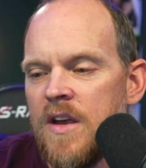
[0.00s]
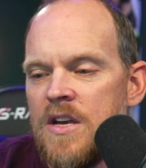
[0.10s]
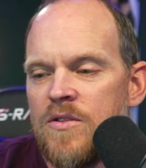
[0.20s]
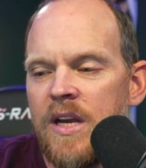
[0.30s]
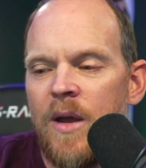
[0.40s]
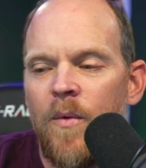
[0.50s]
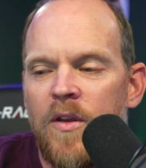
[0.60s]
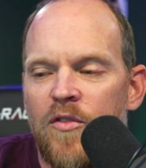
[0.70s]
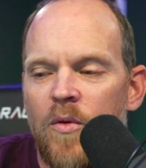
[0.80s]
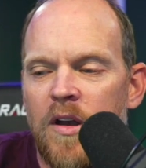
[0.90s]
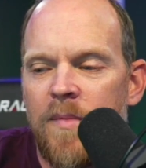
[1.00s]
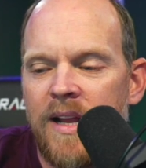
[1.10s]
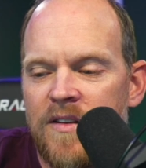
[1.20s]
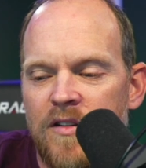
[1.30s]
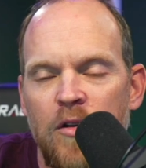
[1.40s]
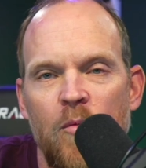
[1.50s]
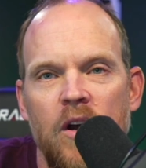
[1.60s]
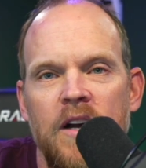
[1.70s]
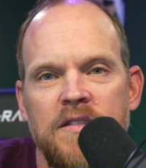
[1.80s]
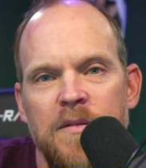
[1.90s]
So again, we just wanted to make this a little more
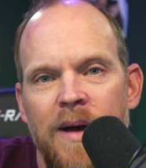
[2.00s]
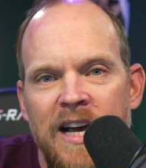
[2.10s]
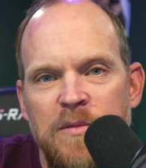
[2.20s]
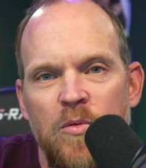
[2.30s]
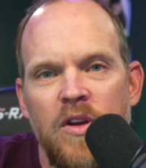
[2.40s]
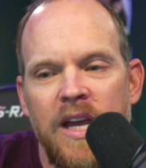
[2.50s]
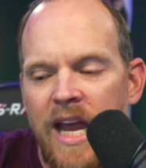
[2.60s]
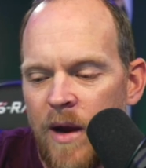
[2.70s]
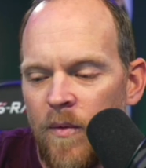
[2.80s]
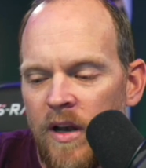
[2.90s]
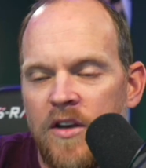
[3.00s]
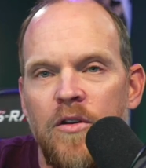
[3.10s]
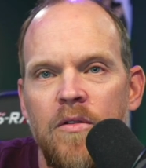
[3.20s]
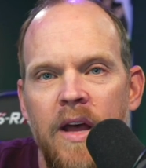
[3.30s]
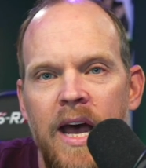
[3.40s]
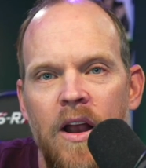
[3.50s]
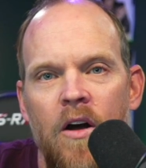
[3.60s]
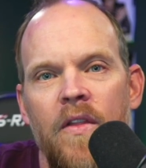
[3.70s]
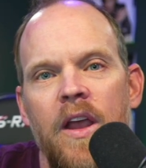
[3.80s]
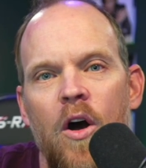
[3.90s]
customizable. You can't really do that
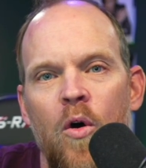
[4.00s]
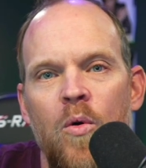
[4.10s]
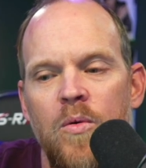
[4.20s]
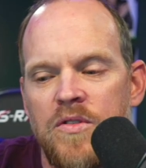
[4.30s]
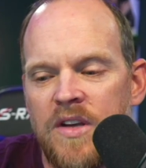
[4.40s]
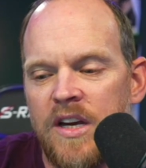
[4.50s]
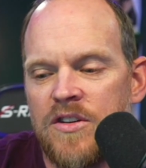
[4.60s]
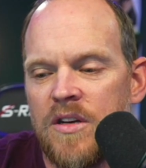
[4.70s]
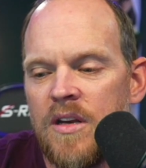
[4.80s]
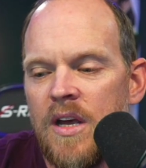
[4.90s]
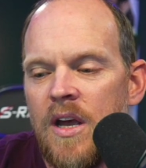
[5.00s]
on the old section.